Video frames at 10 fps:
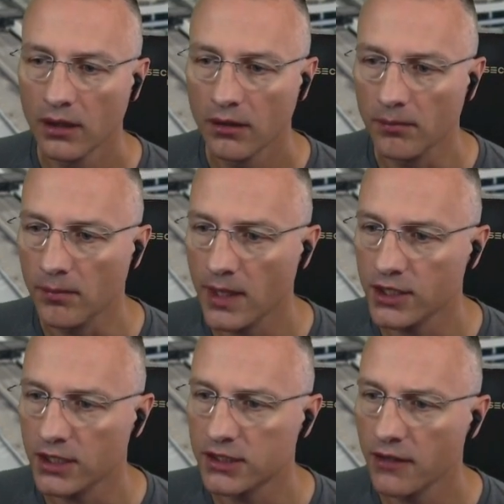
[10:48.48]

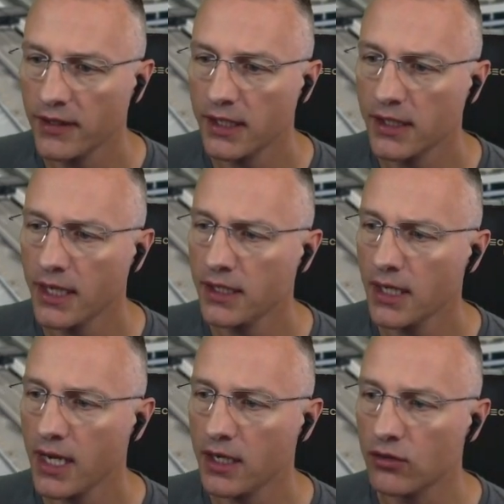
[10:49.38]
Magic
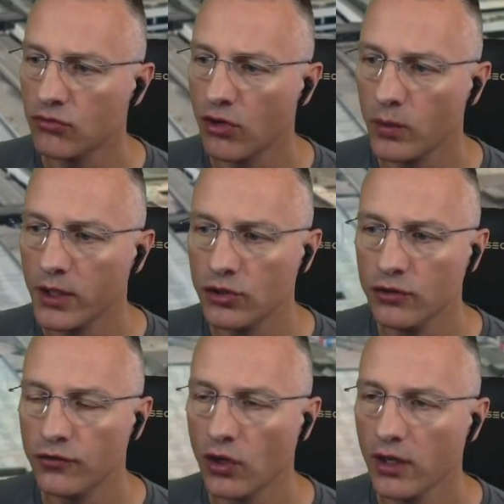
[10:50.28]
7899, runway
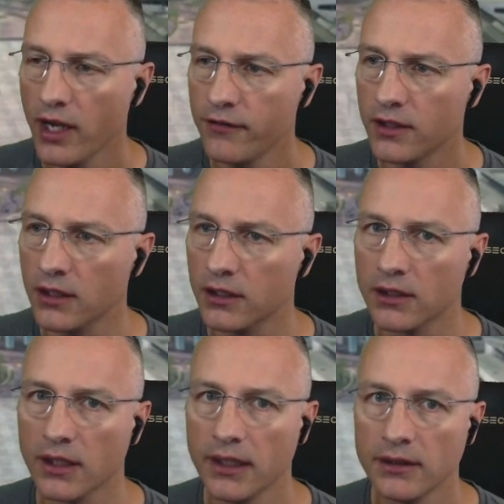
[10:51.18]
24 left, clear
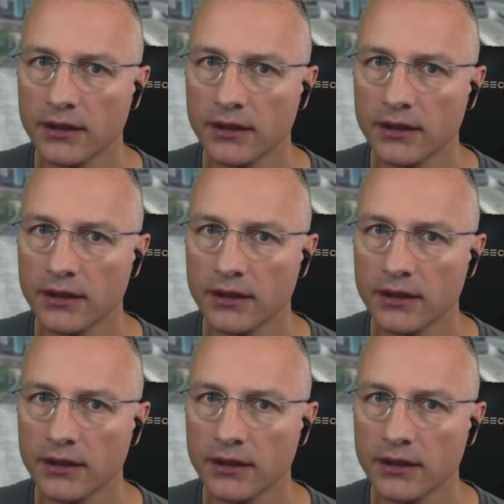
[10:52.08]
to land.